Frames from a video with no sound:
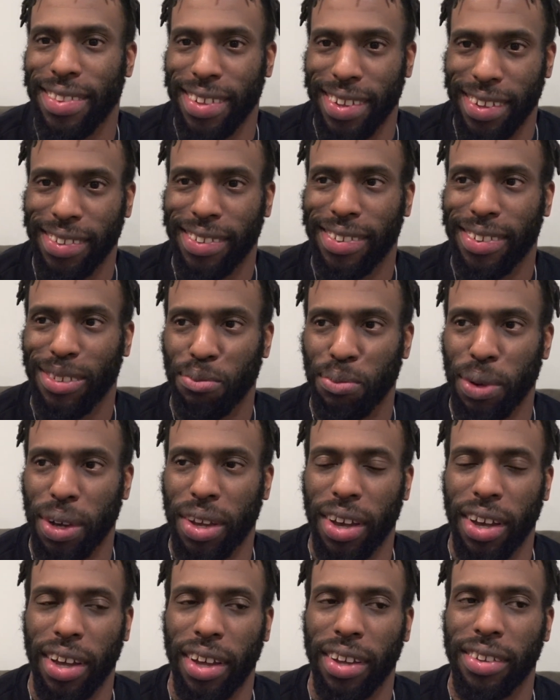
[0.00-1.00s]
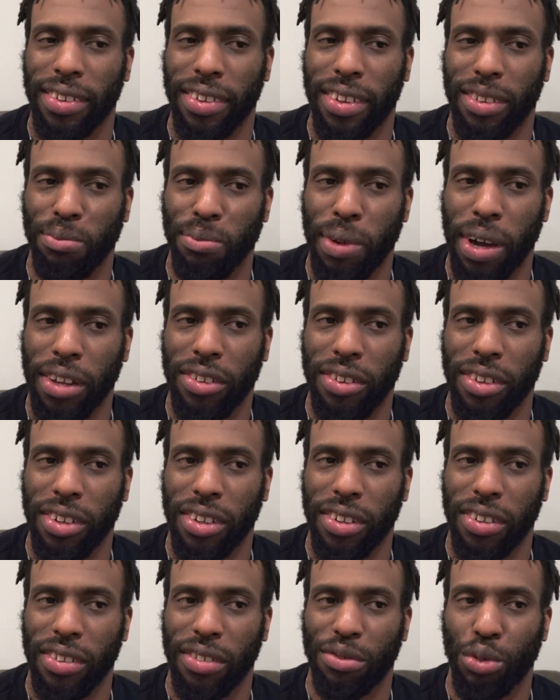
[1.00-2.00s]
this because as much
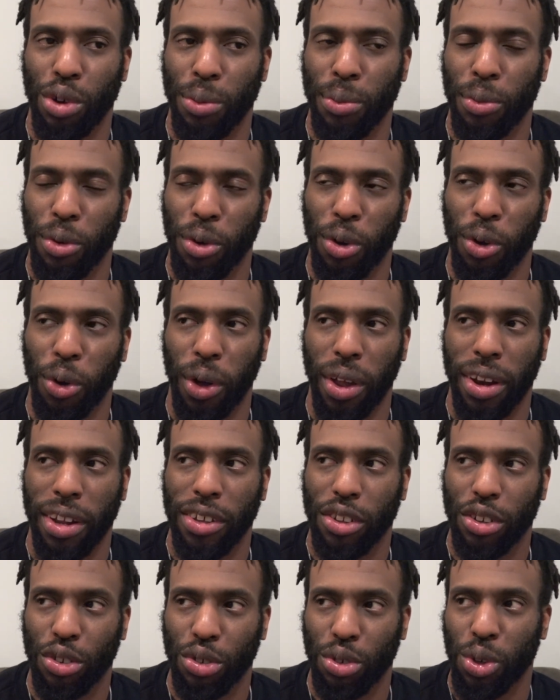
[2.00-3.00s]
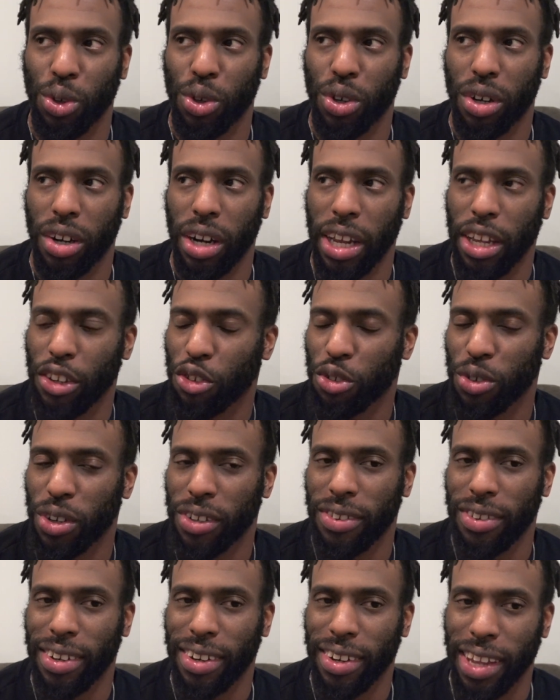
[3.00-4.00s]
as Rimuru and his crew are
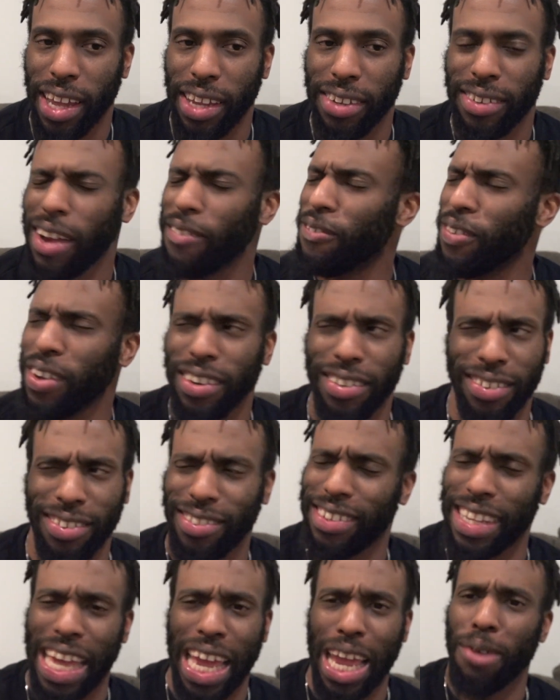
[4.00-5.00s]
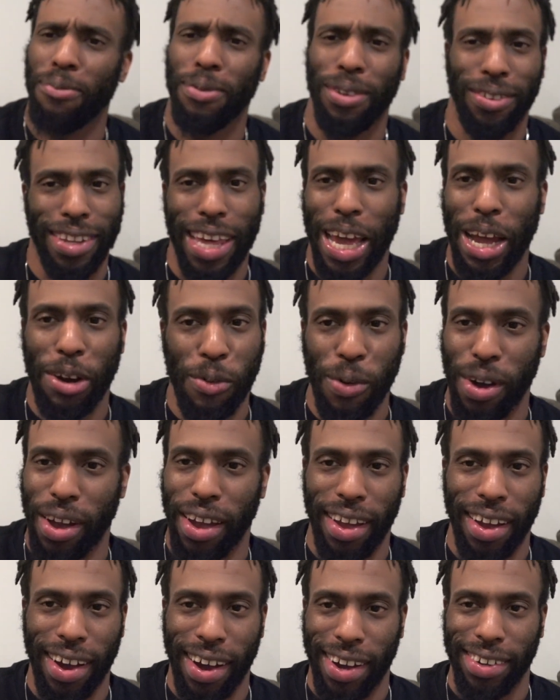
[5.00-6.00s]
interested and engaging, I felt the same exact
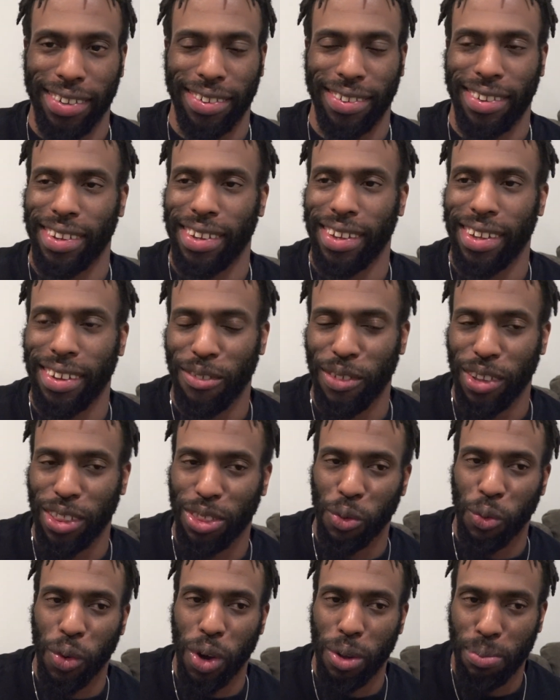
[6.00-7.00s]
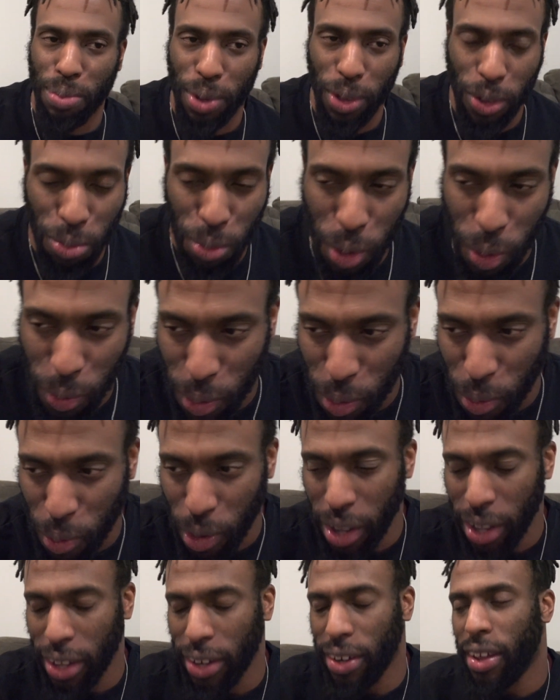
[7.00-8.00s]
way, honestly, with the One Piece movie
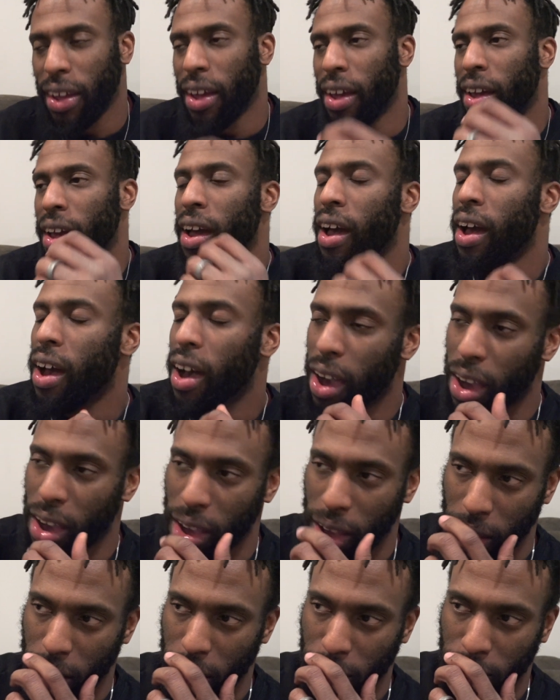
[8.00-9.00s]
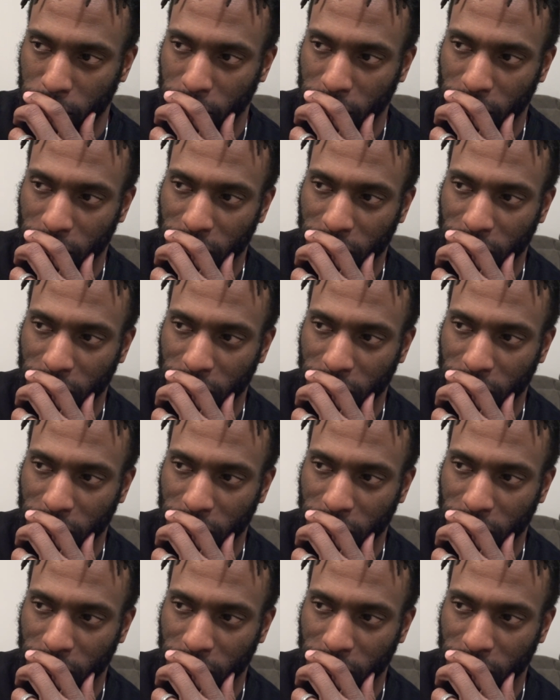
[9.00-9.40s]
Red. Um,